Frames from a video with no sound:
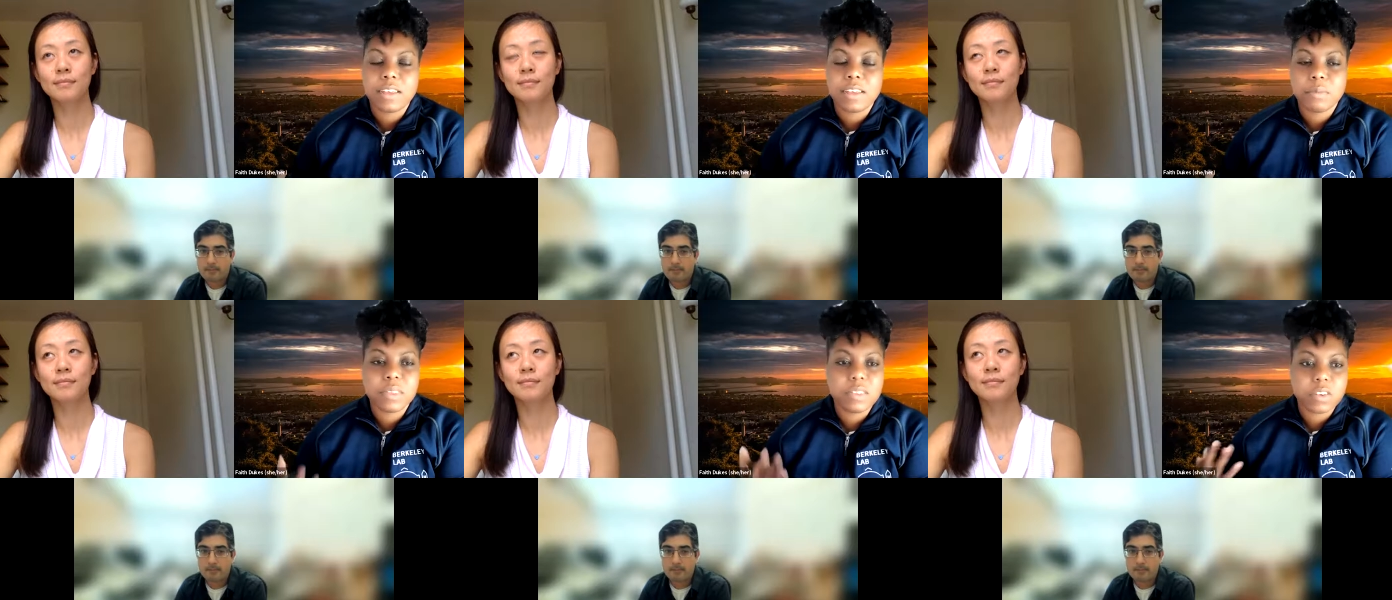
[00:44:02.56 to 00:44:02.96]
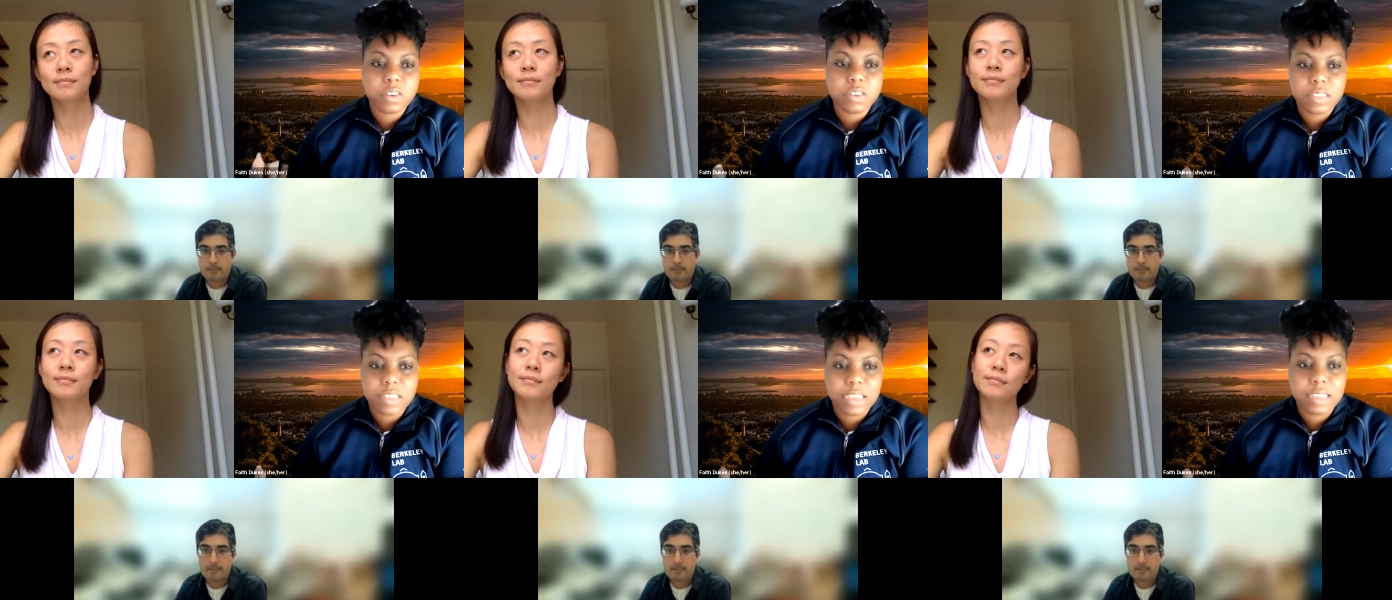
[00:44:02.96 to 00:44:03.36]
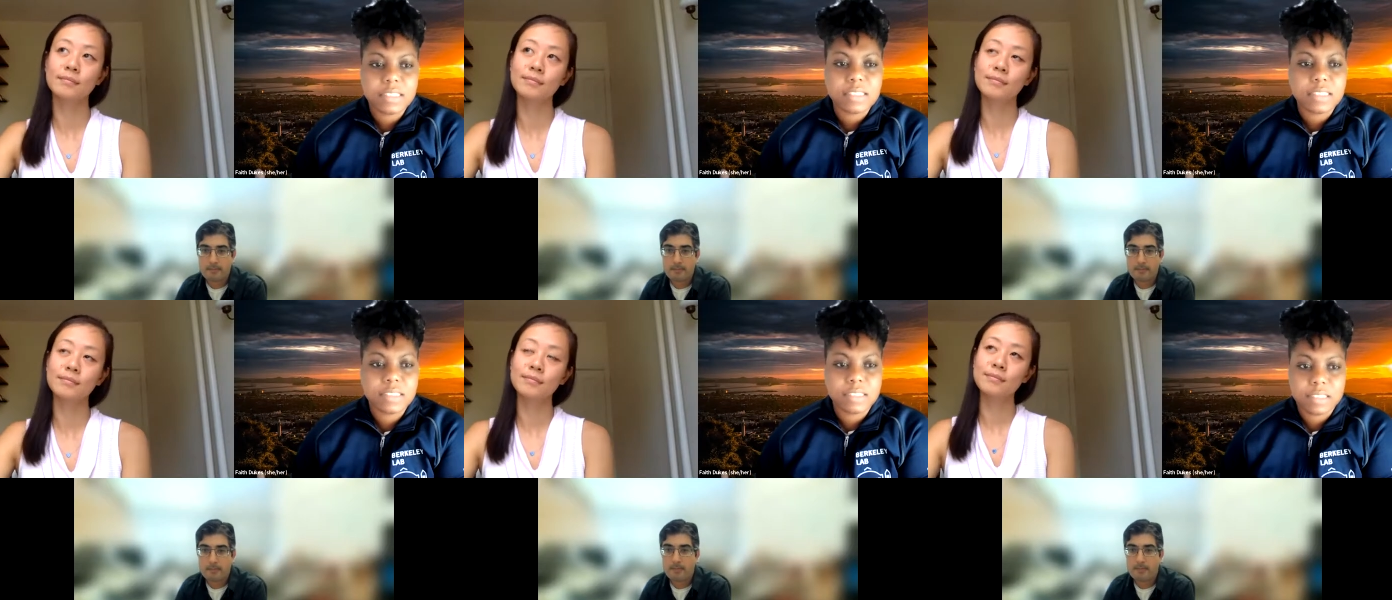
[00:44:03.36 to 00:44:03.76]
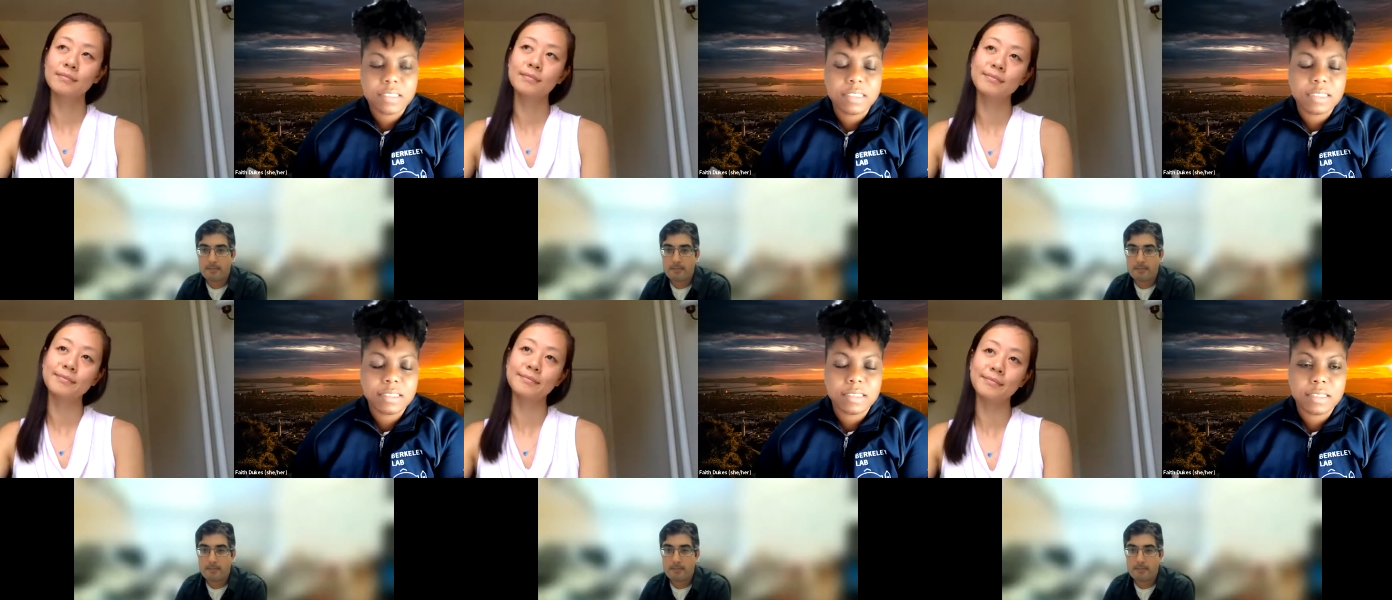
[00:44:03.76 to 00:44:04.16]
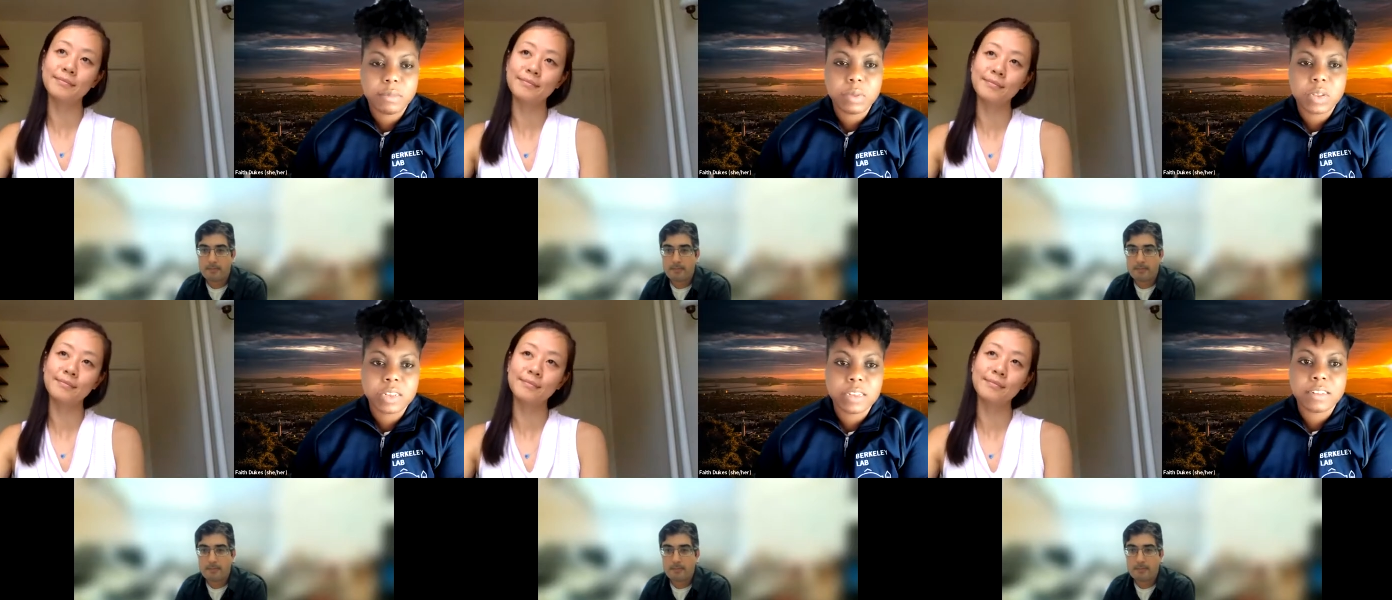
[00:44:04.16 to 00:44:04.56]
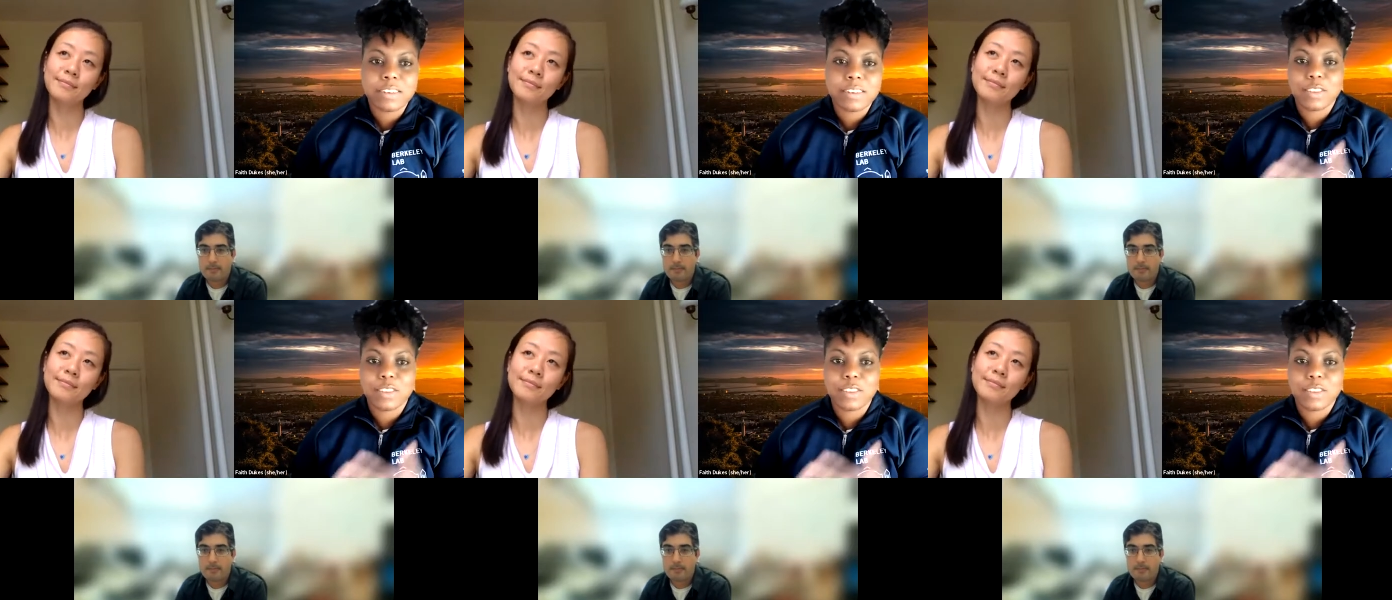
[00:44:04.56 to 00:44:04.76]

Speaker 1: material science is similar